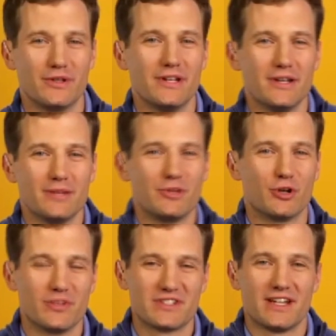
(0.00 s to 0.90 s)
You're
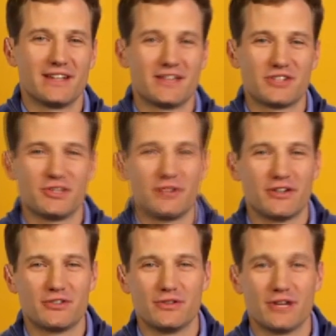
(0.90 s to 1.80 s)
remiss not to ask you about an
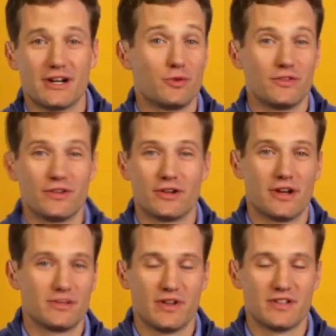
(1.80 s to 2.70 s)
issue that everyone on the internet is
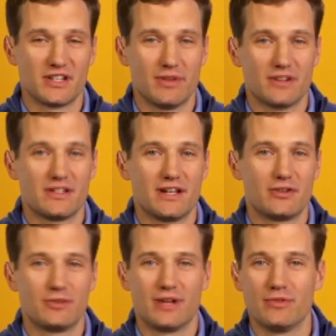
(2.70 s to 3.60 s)
buzzing about today, the
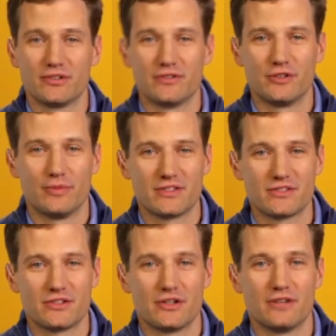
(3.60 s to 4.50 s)
Republican filibuster
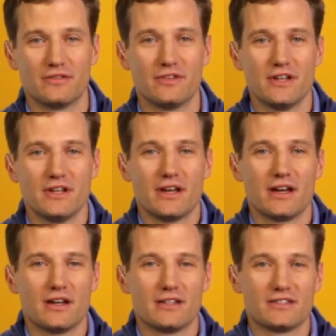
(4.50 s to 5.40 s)
of
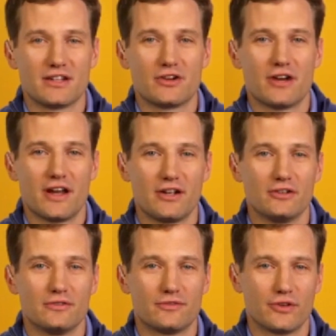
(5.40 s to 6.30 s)
Senator Hagel
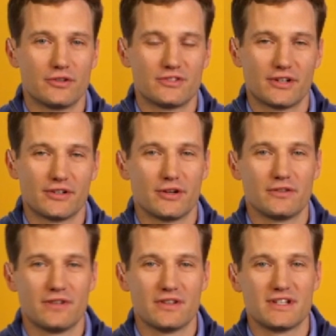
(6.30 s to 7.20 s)
for your Secretary of
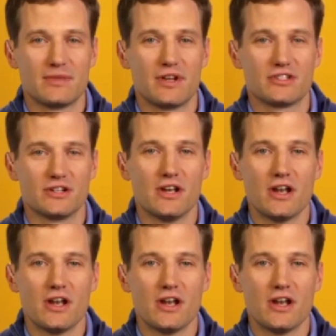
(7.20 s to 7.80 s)
Defense nomination.